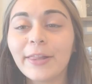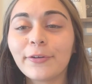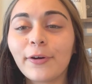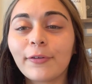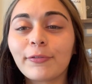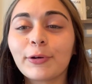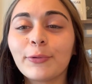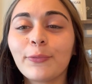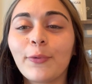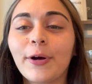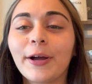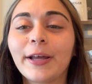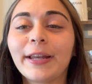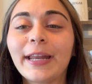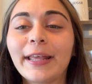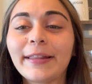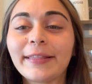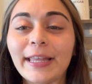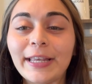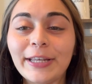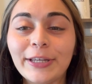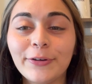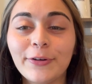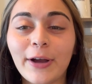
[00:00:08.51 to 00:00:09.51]
everyone.
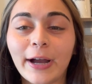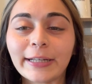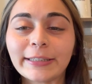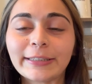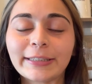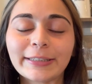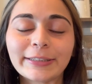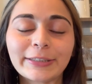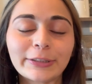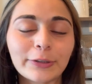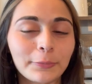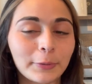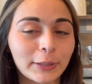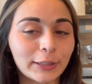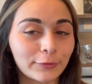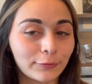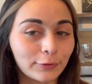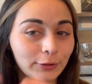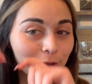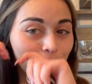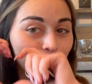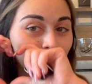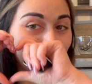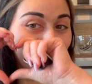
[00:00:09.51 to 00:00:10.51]
Thank you guys so much
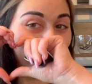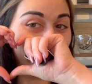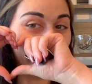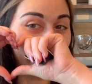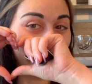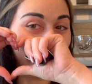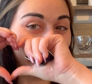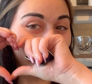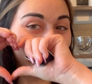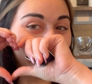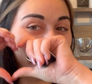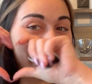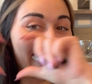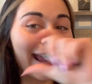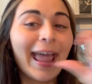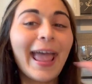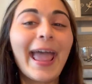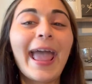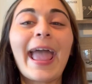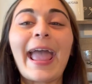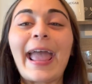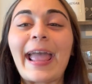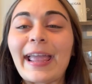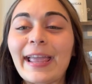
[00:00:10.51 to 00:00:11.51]
for tuning in.
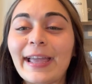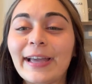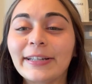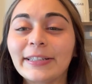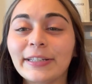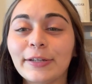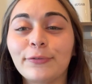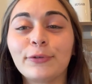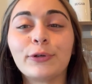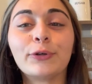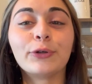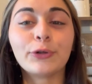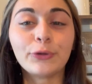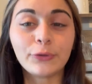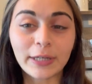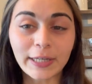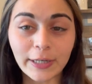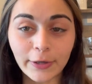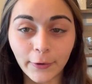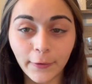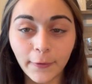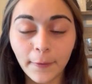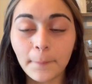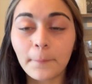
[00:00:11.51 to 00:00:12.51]
And if you're new
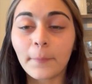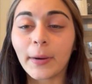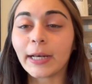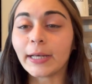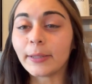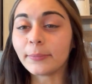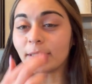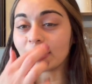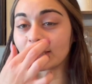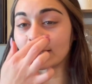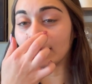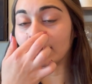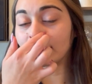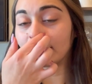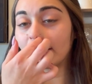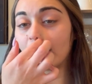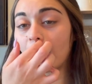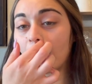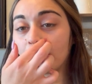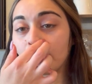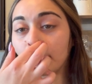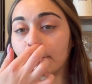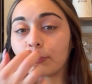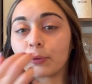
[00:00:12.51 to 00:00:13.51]
here, my name is Lillee.
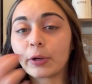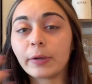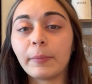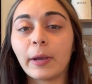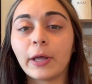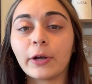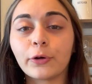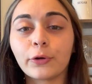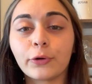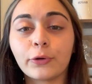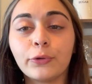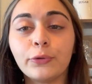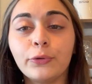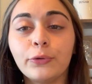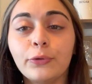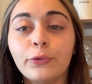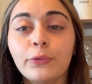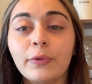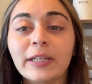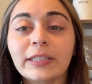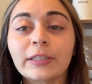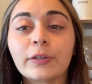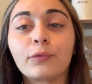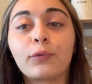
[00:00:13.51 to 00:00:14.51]
I'm a pre-medder who
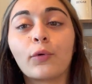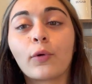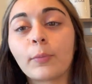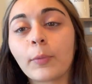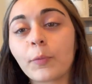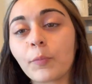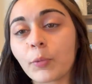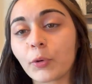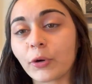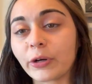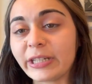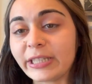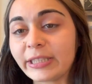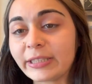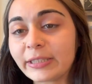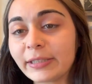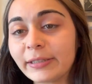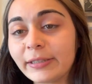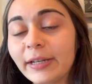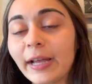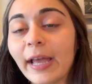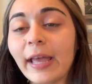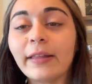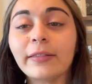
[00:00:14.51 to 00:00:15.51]
is a former
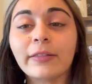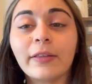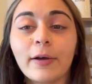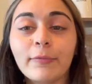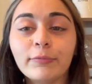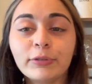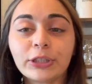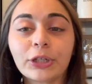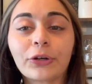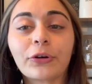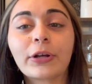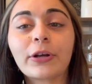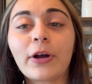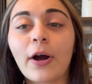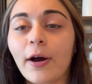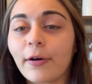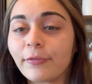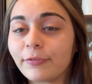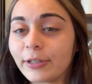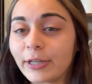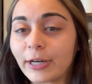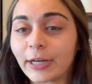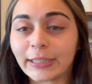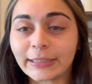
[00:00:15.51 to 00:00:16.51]
barista and loves sharing
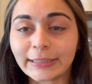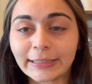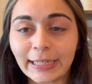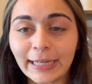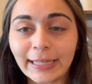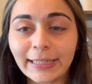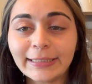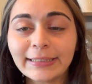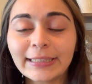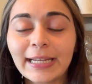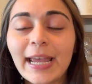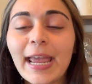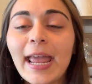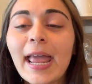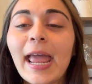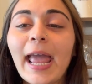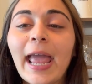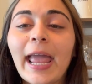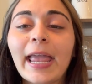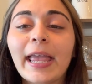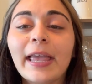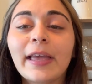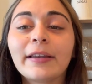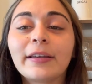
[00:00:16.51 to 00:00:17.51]
coffee content.
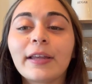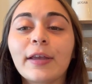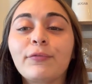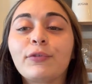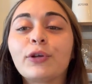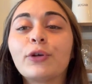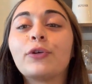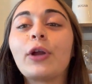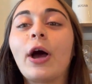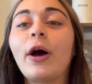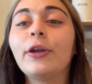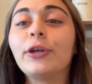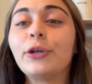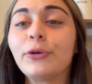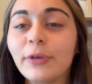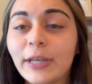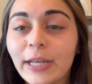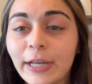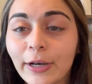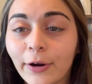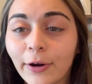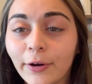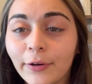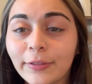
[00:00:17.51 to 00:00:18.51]
And if you're not new
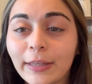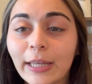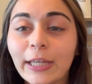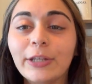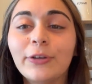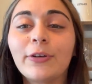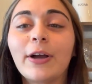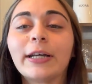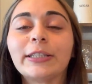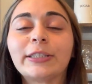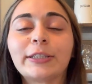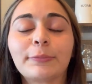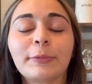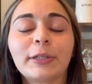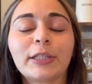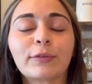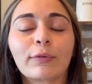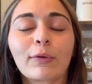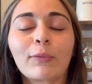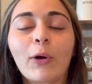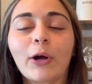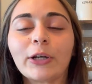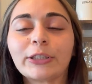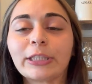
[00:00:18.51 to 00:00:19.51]
here, thank you guys so much
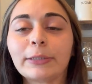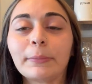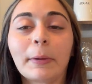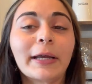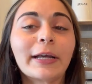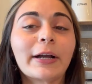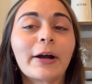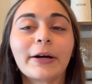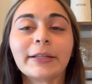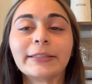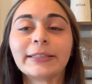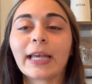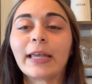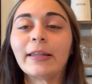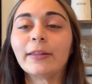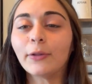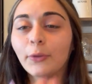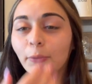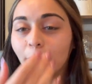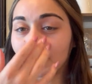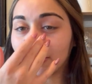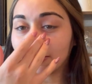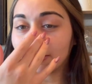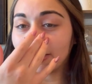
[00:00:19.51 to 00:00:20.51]
for watching my content
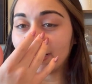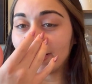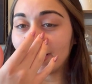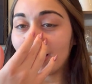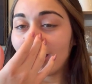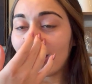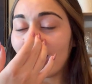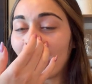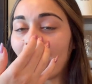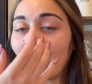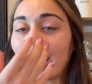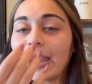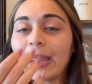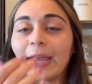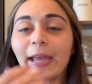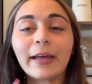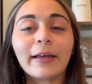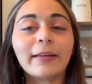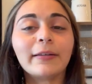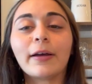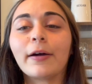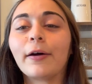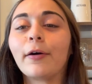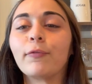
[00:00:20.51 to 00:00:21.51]
loyally.
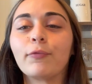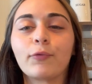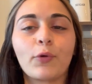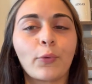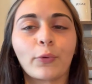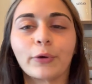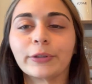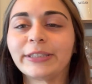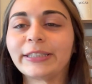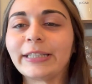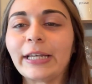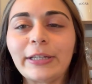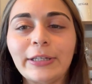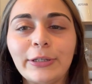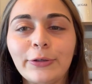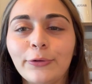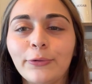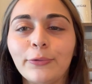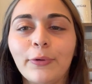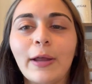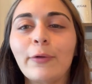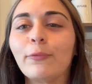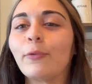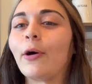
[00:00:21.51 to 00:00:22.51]
And of course, thank
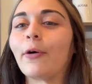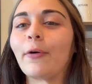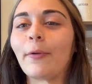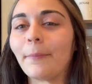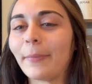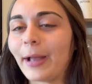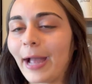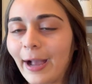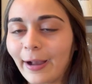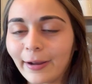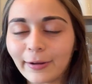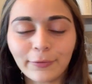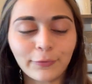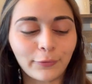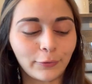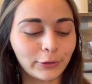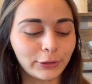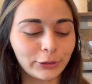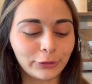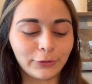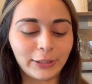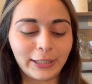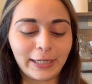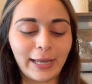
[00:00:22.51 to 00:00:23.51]
you and welcome back for
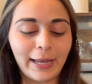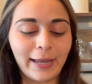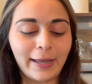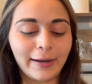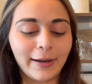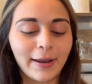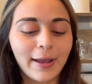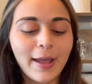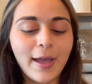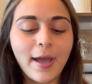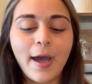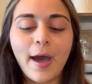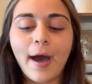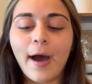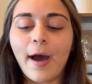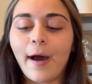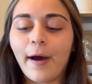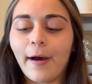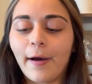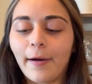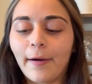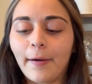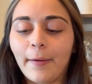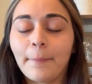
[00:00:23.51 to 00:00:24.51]
tuning in.
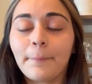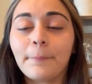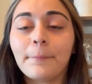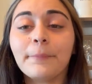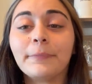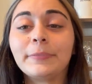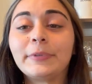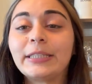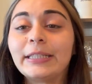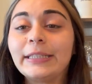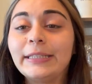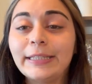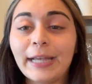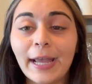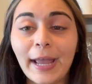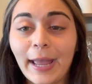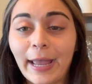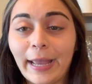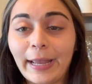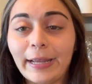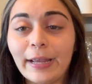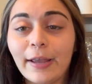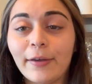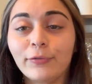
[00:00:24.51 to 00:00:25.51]
Um,
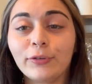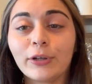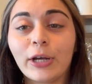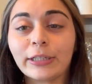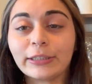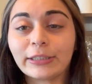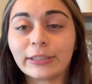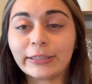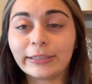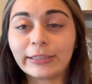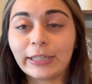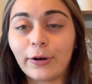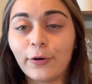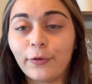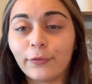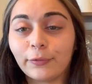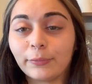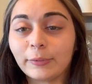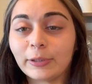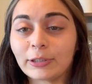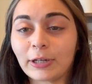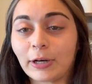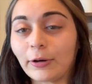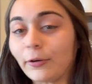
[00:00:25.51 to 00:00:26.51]
today, if you guys could tell
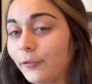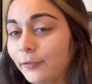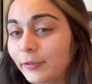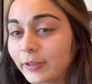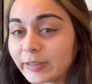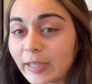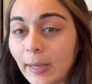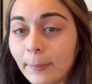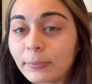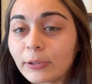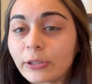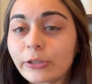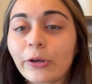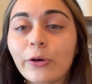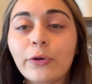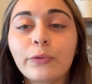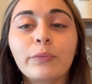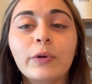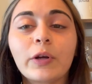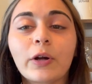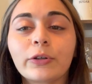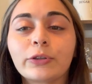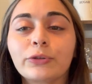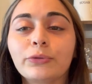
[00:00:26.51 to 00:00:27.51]
from the title of this episode,
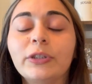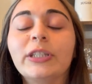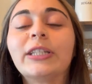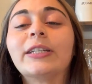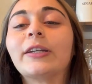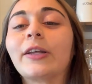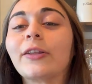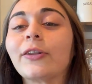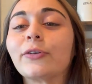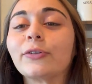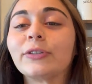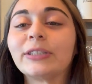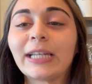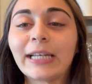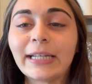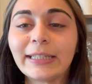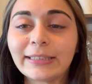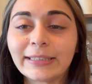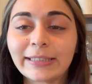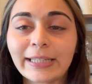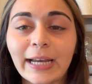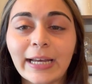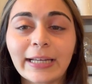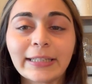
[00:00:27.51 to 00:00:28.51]
we are doing another
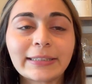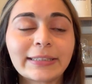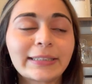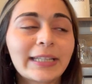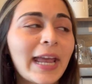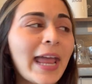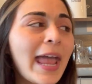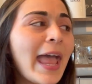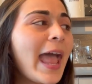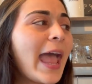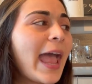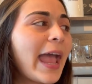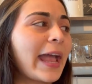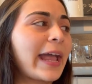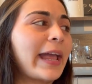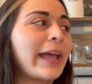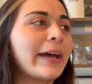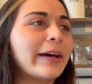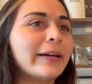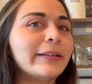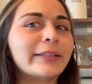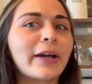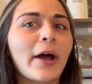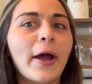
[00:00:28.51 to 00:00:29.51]
taste test.
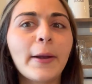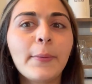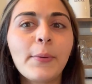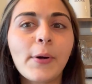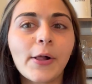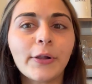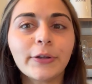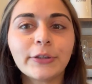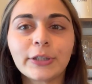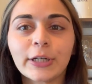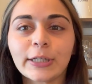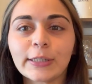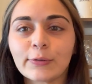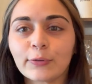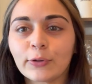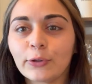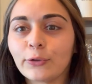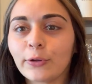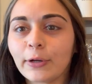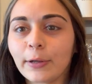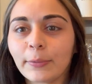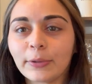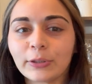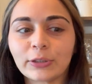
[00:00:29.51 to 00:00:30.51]
And I apologize for
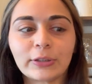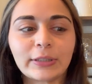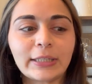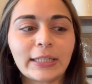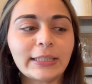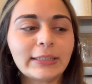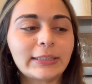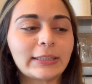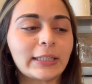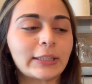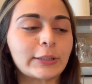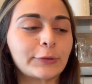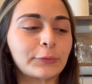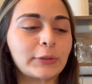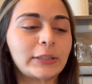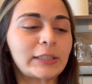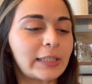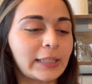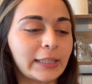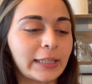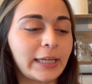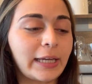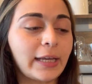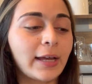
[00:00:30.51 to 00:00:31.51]
doing a bunch of taste tests
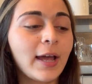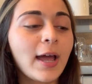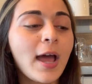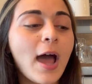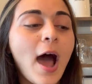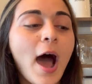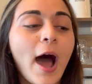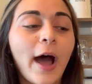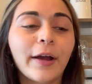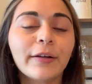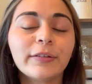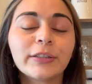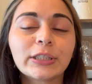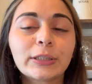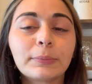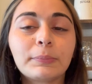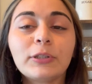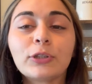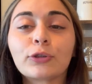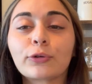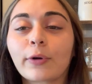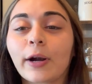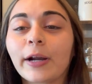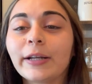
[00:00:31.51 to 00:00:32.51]
recently. I've just
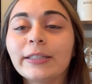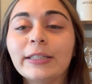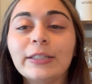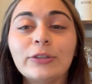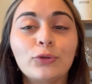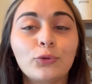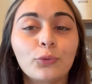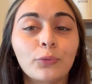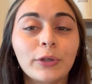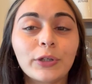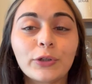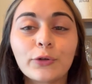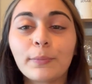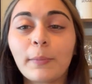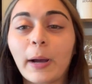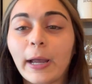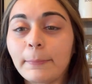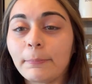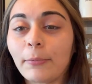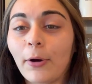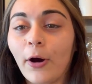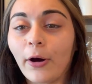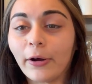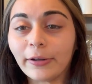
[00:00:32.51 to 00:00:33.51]
been trying to dwindle my
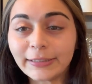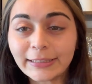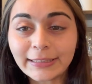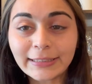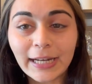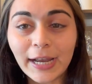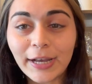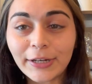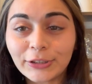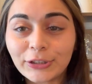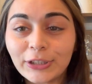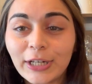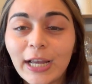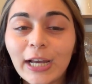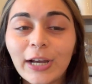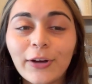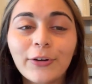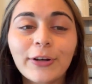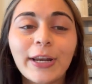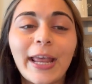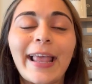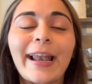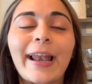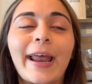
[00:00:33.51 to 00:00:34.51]
pod stash
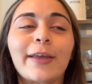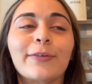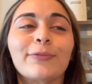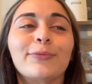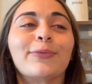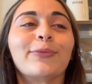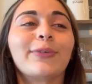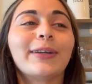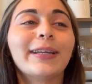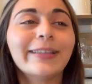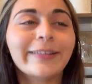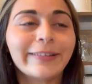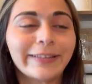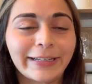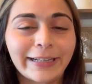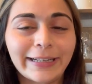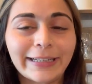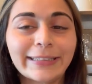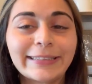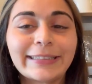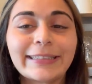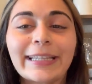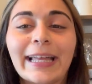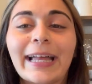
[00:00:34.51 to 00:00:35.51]
down, and I
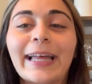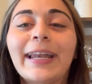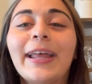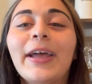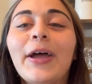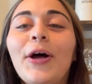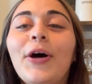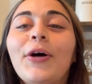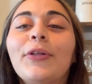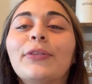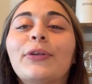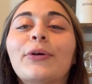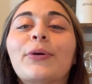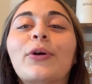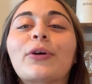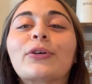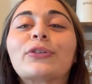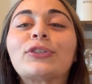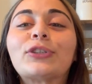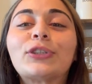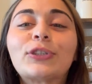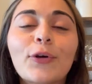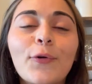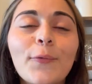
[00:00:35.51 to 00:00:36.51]
realized that there are
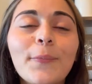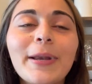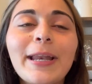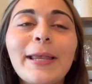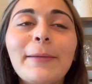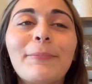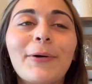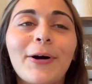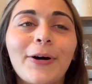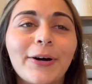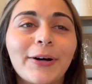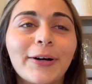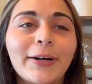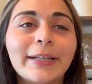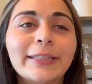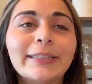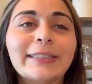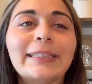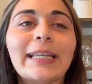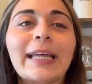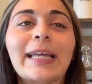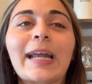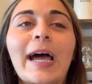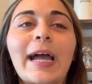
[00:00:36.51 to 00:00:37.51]
so many
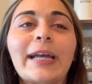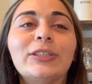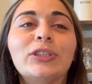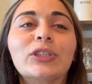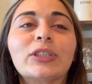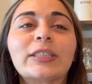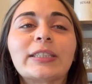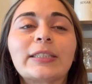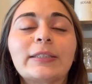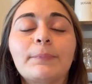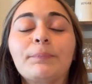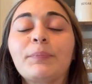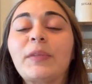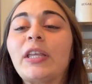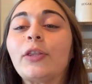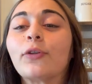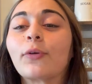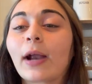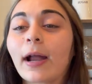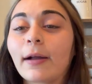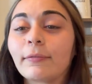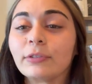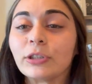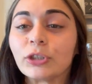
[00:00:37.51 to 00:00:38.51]
pods that I just either
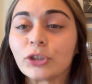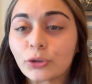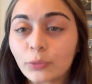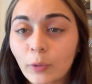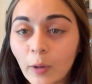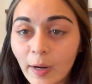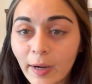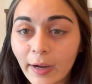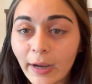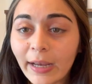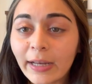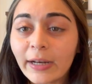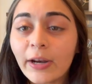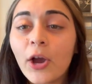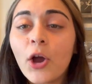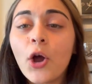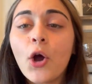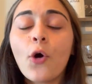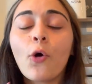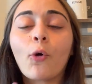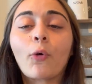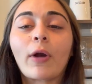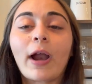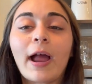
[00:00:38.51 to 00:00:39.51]
haven't tried
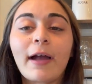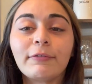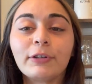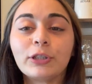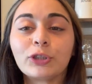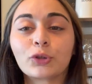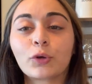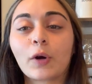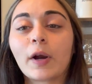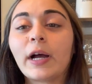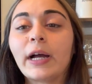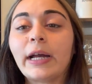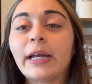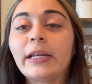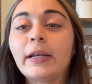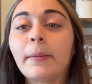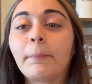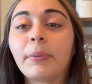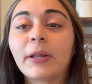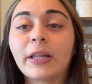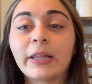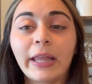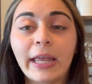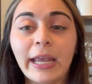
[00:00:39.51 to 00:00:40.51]
or haven't tried
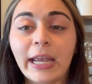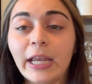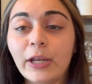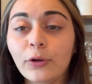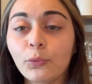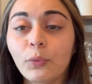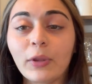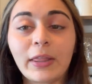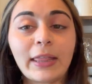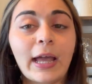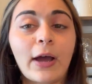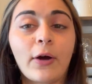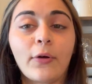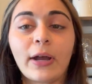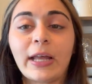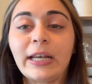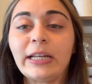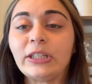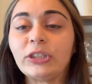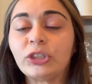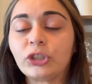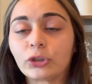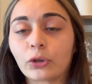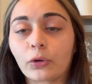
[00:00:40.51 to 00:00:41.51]
plain without
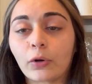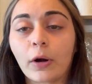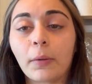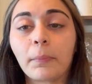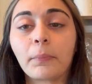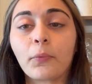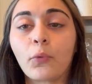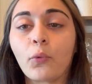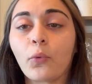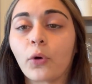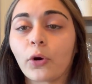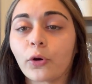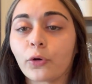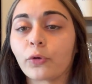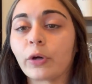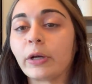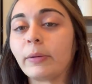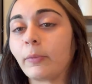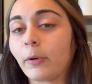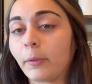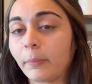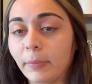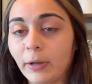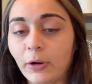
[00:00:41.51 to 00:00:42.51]
any syrup or
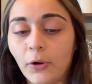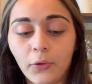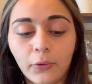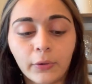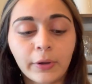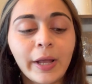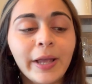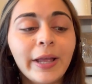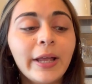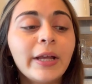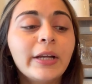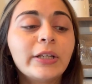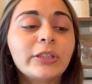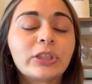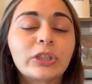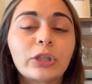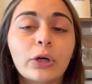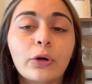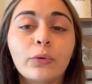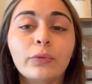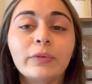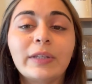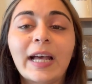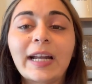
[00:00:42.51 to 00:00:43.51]
cream or milk.
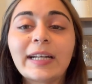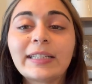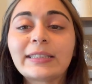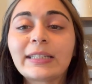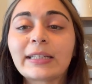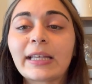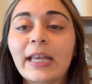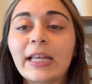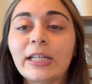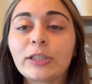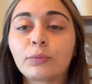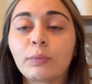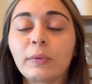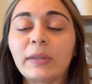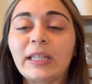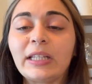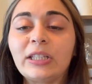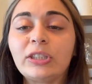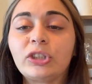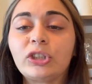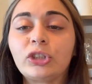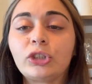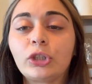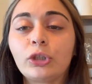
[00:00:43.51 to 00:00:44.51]
So that is the case with
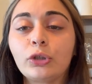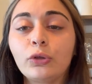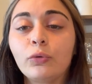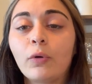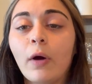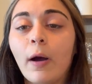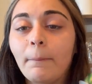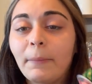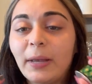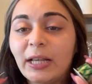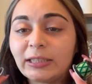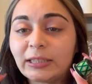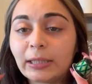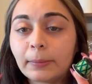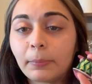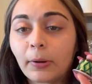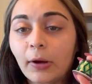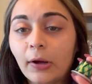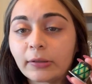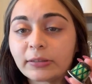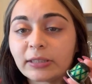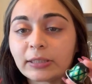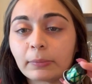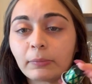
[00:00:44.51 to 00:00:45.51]
these two amazing
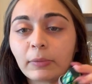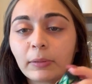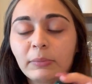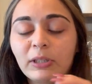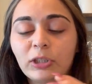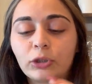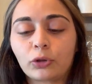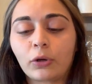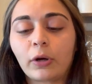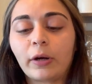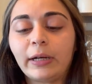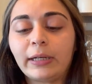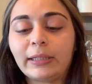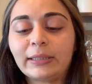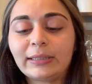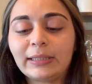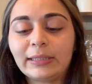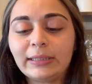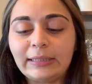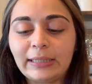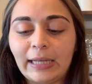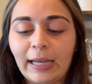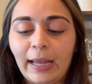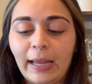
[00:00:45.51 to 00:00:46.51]
pods I'm going to be trying
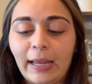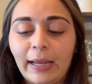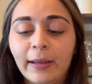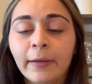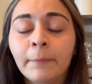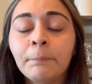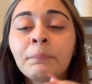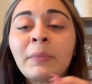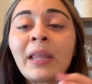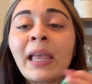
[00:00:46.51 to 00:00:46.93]
today.